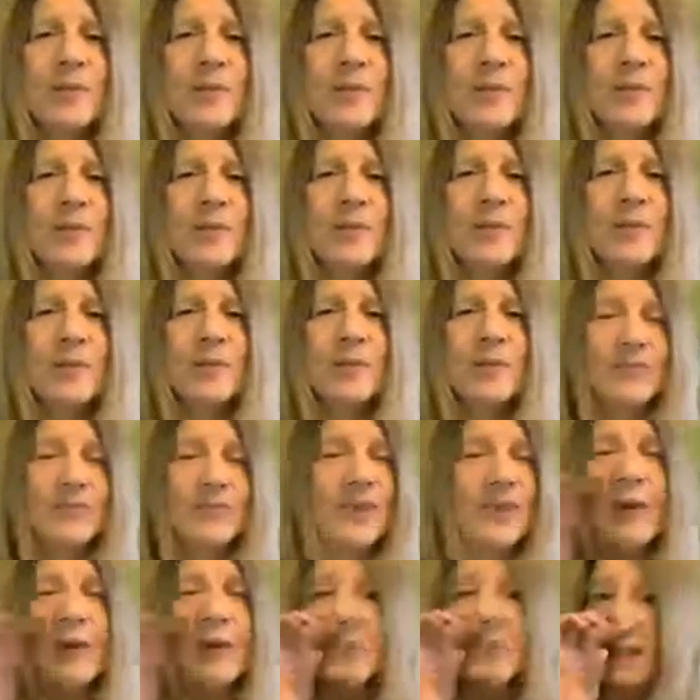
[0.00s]
I mean, there are
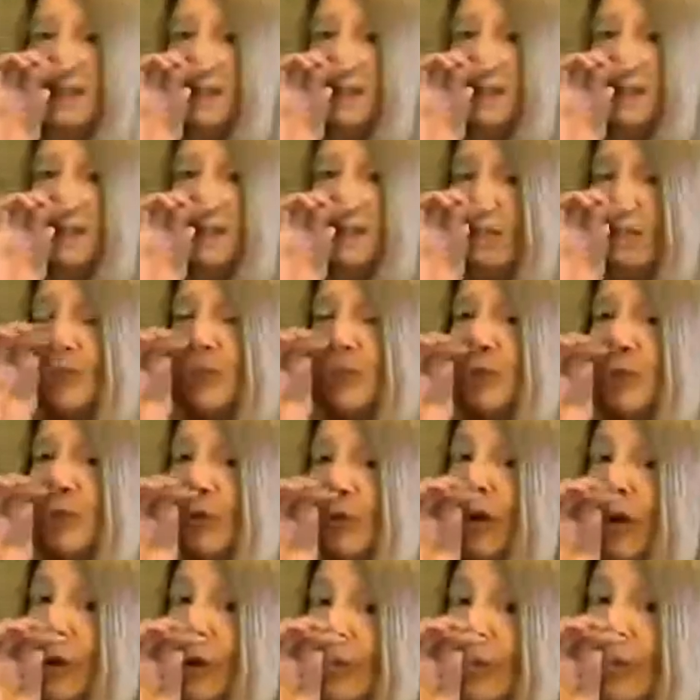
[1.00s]
nowadays, it's a bit
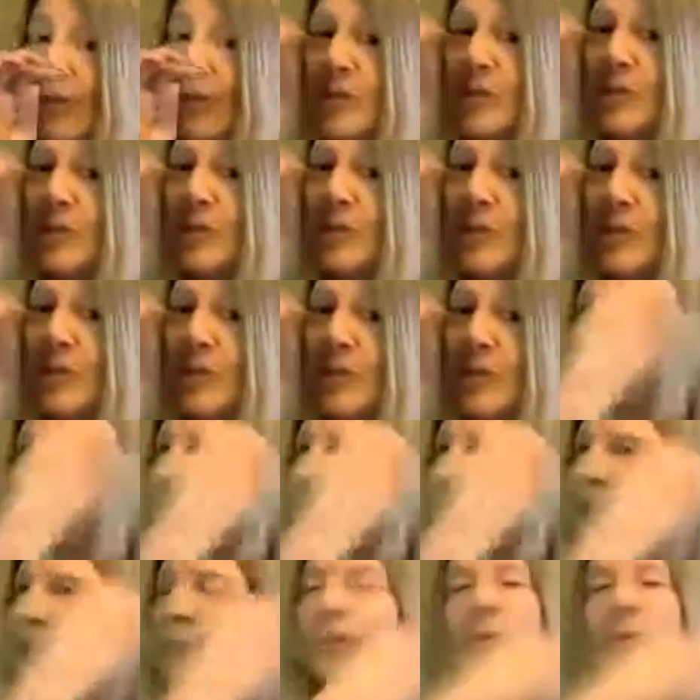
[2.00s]
more common, especially in a
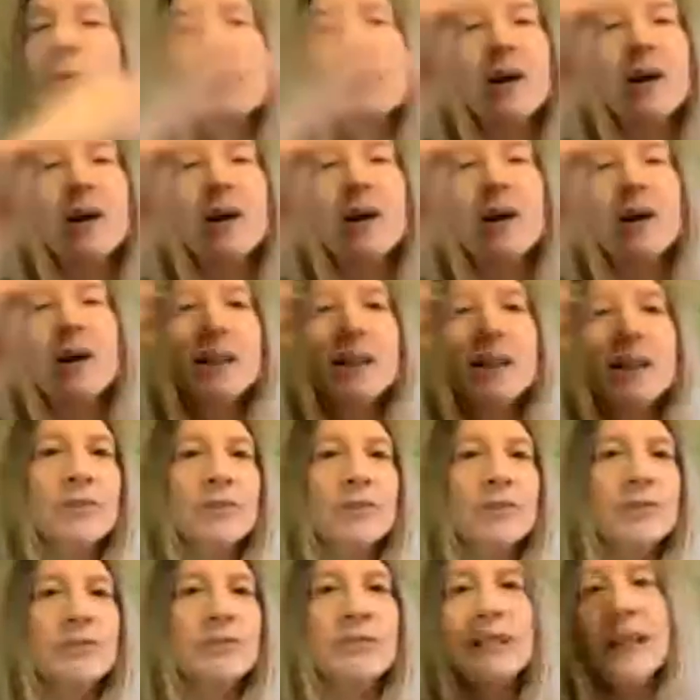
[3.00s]
city, but I live very
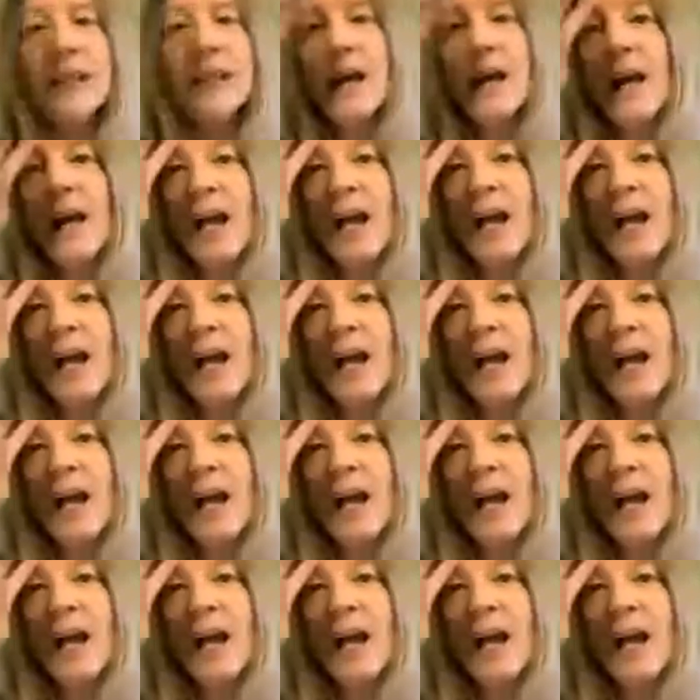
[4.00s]
rurally